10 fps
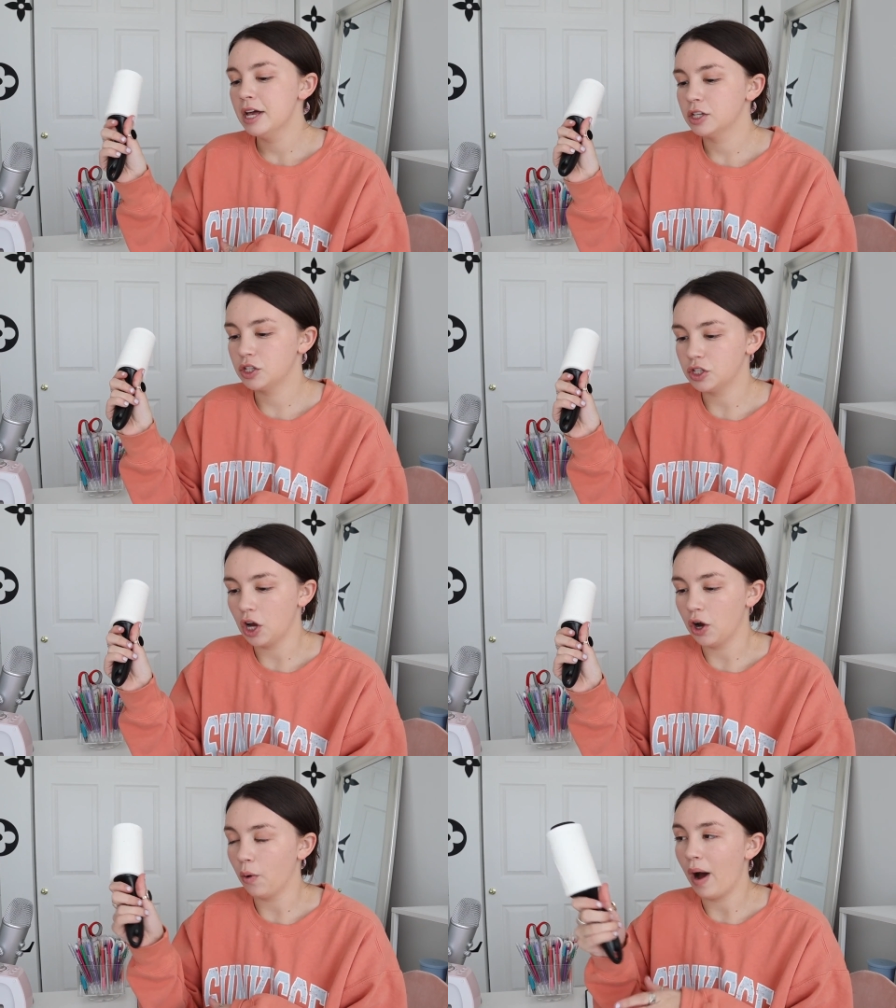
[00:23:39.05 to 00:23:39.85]

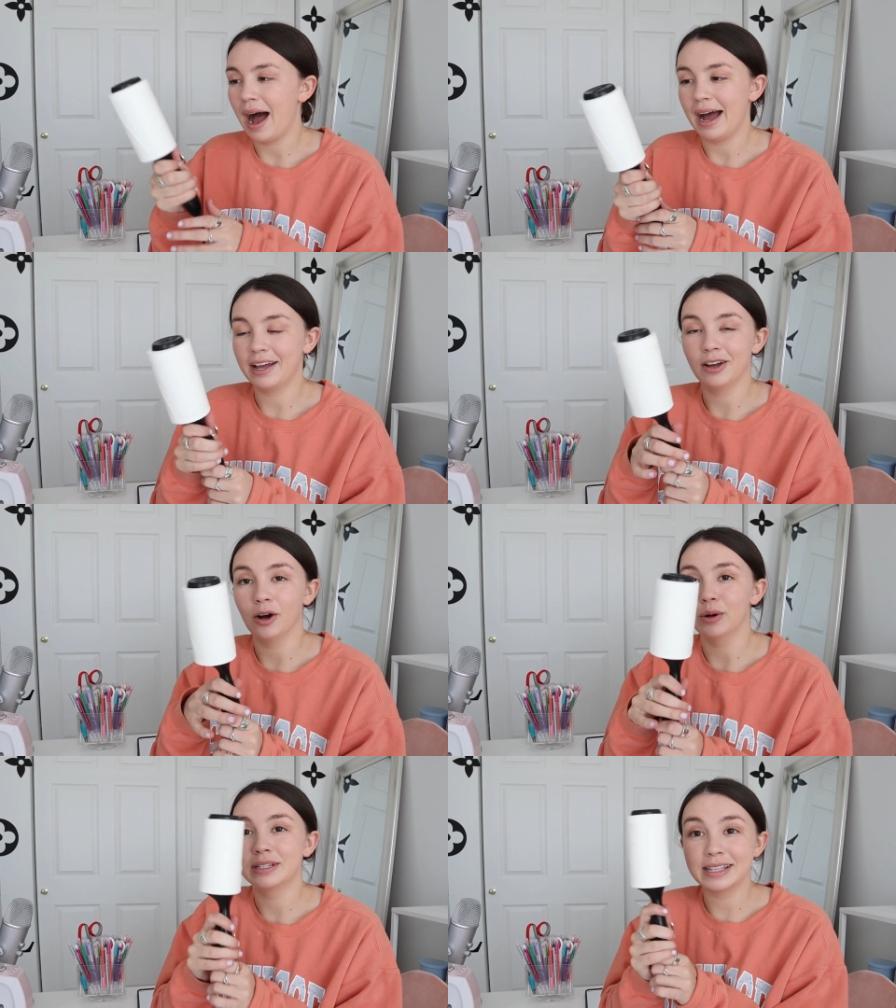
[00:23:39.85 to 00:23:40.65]
So I
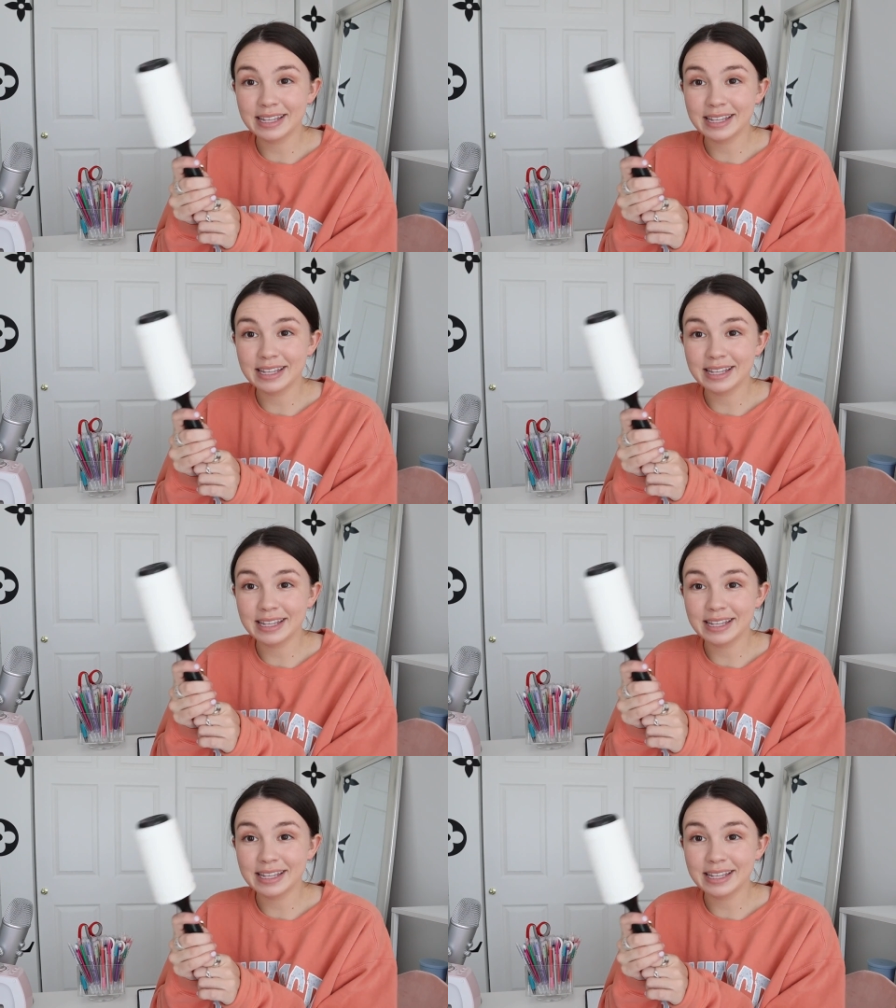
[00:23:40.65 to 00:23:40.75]
go to